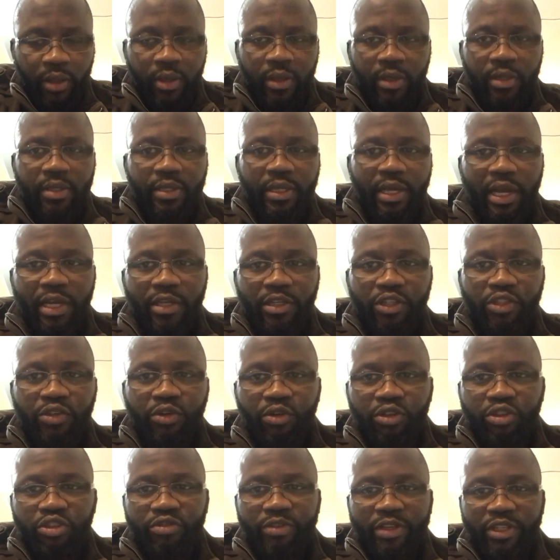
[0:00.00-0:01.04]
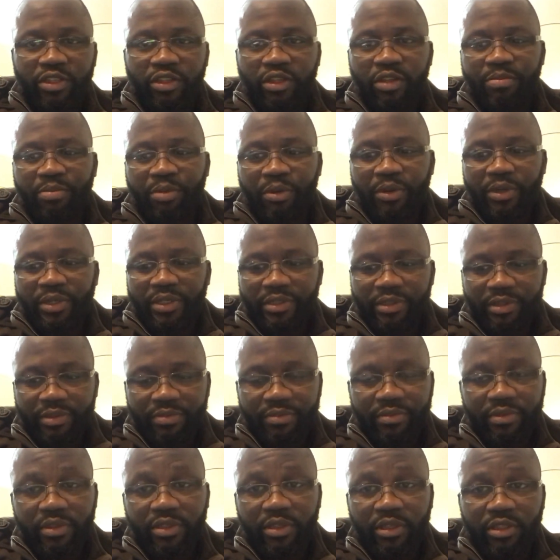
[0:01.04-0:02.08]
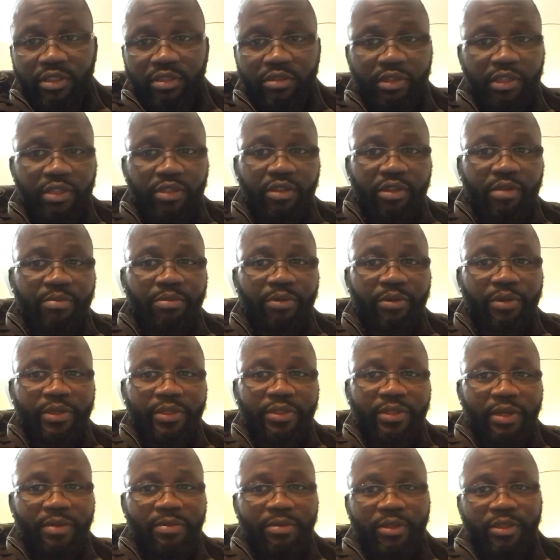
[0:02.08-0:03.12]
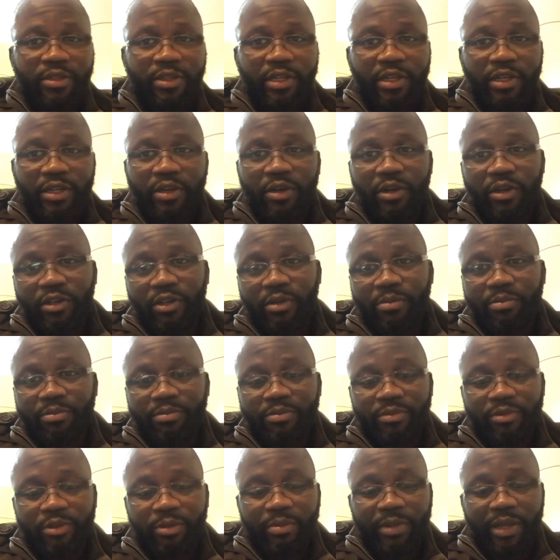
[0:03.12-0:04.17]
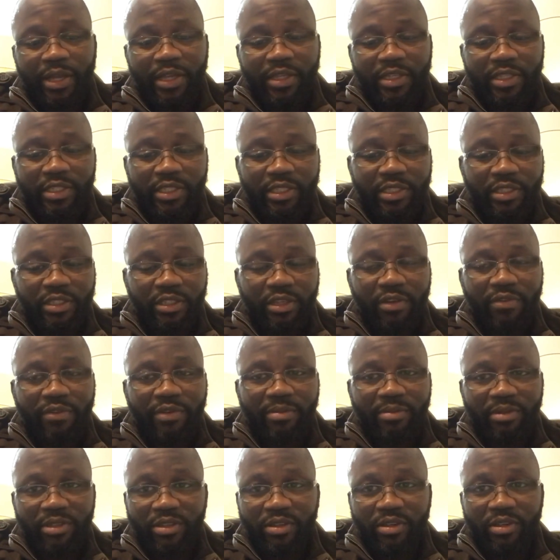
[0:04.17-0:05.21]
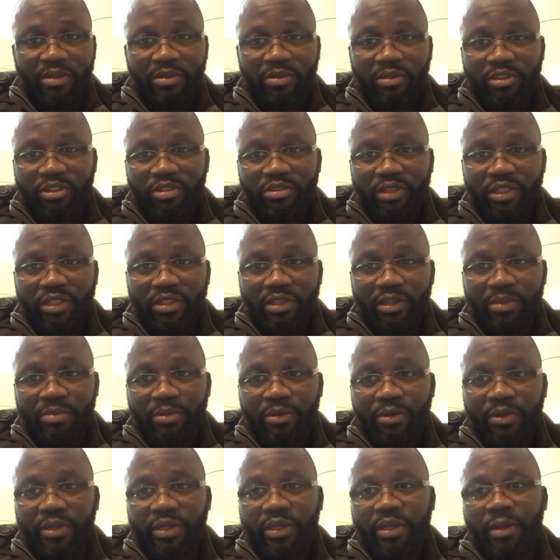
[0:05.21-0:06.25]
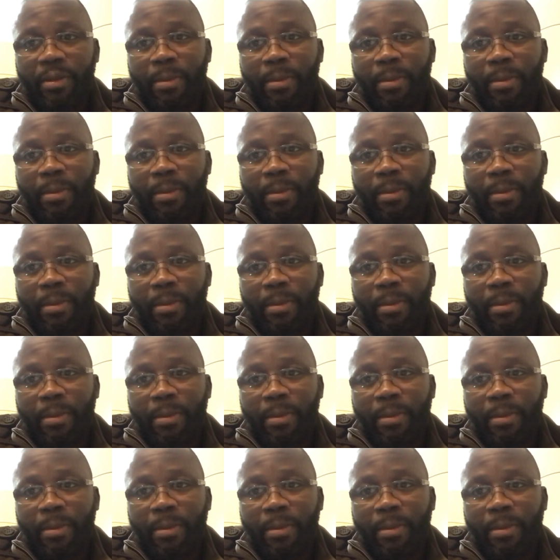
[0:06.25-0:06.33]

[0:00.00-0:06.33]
Yeah, I'll just go straight to the point. Just straight to the point. I'm just going to cut up some edges and stuff. I'm just going to go straight to the point.